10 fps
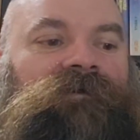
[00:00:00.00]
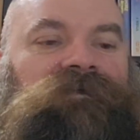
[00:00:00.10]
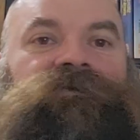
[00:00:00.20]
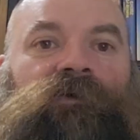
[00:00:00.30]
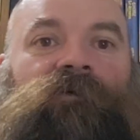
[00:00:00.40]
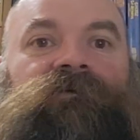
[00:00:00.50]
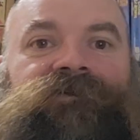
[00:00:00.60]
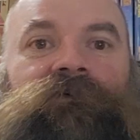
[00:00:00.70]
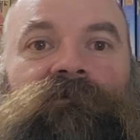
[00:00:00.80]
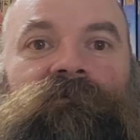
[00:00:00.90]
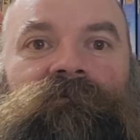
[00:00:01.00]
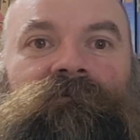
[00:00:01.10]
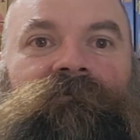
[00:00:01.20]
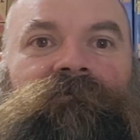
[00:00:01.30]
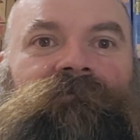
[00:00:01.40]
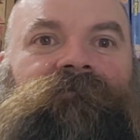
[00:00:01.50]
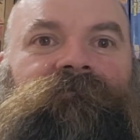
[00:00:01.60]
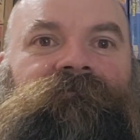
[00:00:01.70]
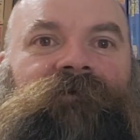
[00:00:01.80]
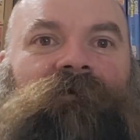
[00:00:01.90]
2 Worlds 2.
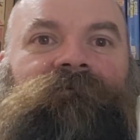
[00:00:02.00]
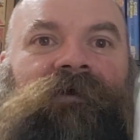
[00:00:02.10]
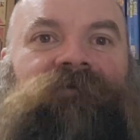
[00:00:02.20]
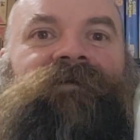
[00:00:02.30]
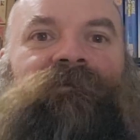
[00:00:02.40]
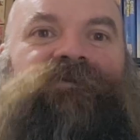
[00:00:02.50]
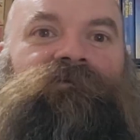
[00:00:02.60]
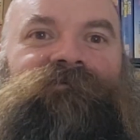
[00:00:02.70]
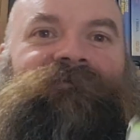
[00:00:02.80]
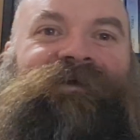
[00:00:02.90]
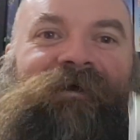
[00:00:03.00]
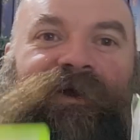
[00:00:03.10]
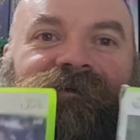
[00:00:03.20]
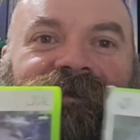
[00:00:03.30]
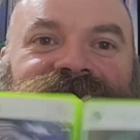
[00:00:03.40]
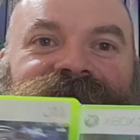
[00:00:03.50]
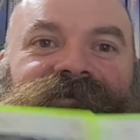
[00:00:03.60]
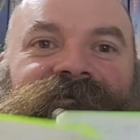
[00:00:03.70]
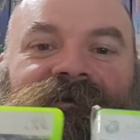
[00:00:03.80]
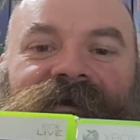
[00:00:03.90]
Yeah, not times 2. It's just,
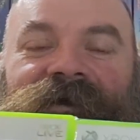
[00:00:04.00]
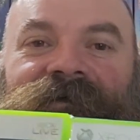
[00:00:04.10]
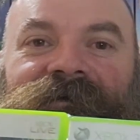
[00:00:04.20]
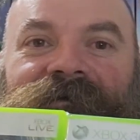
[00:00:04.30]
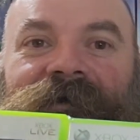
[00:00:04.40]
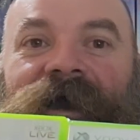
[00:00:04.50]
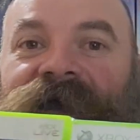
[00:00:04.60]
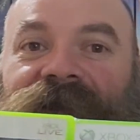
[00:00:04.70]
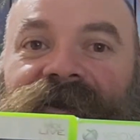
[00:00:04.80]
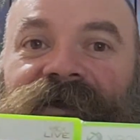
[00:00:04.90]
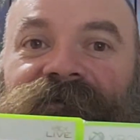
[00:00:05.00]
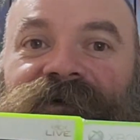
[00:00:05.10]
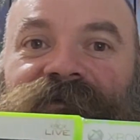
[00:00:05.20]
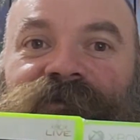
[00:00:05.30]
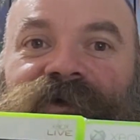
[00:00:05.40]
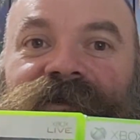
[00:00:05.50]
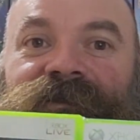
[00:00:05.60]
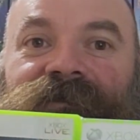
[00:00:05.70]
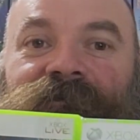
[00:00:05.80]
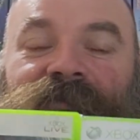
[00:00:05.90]
I had a lot of fun with
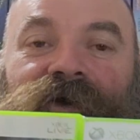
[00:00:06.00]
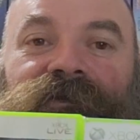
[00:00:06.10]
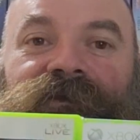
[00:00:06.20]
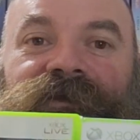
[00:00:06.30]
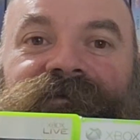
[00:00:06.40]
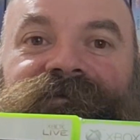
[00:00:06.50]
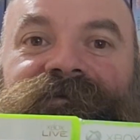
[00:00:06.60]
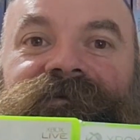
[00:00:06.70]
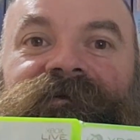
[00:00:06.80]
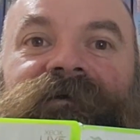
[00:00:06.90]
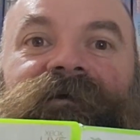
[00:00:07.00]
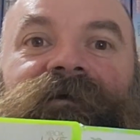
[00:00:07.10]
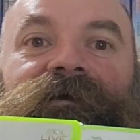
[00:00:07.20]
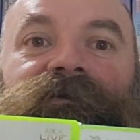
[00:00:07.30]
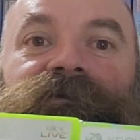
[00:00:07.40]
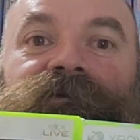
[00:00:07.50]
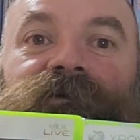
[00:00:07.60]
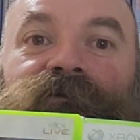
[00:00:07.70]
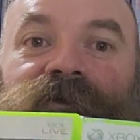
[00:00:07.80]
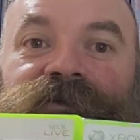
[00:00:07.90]
both of these. The
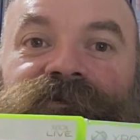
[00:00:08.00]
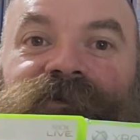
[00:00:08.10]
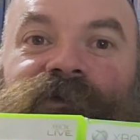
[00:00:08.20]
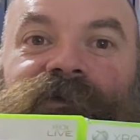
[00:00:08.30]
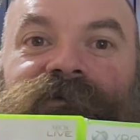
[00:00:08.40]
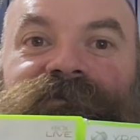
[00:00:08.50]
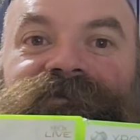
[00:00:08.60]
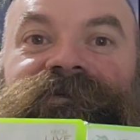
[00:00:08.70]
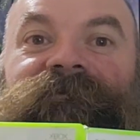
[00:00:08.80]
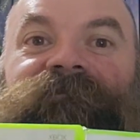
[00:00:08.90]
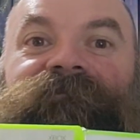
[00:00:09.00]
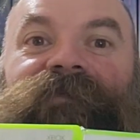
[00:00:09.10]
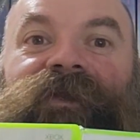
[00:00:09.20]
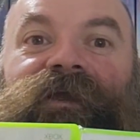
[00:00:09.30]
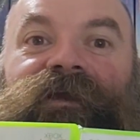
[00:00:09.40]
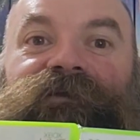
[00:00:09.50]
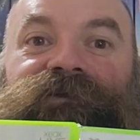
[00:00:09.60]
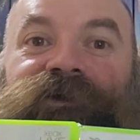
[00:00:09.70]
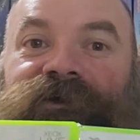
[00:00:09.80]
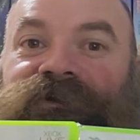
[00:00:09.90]
original 2 Worlds, it
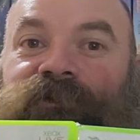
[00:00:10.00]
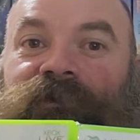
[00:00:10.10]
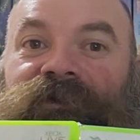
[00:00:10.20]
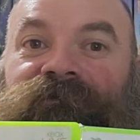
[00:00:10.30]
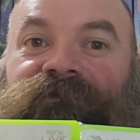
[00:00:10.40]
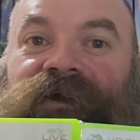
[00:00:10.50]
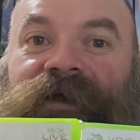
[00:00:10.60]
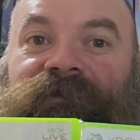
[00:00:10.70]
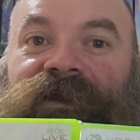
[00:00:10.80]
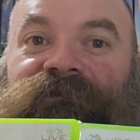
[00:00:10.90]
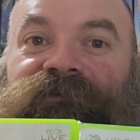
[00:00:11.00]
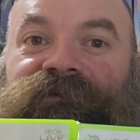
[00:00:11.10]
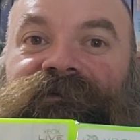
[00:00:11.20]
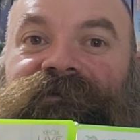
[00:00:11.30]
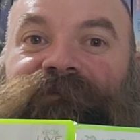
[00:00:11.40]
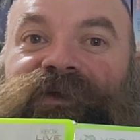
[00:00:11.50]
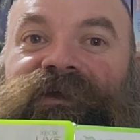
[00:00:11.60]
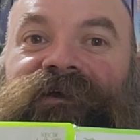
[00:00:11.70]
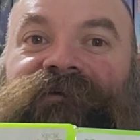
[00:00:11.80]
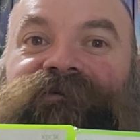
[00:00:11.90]
took a little bit of time and effort
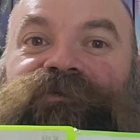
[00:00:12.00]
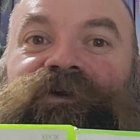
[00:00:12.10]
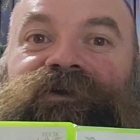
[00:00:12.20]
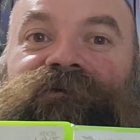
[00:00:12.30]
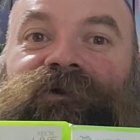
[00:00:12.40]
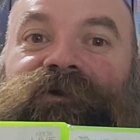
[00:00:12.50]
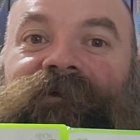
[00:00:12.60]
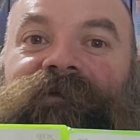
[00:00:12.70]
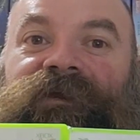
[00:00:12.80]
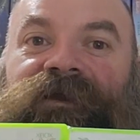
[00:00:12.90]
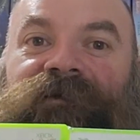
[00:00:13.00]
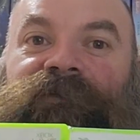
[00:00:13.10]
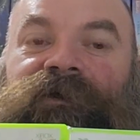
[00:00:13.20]
because when you loaded up the game,